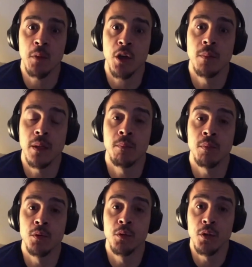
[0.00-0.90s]
could be
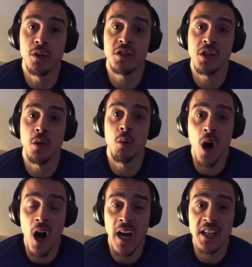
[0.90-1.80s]
brutal to
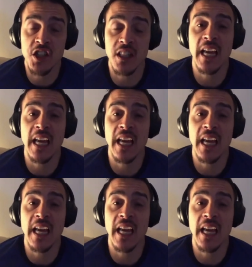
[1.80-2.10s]
watch.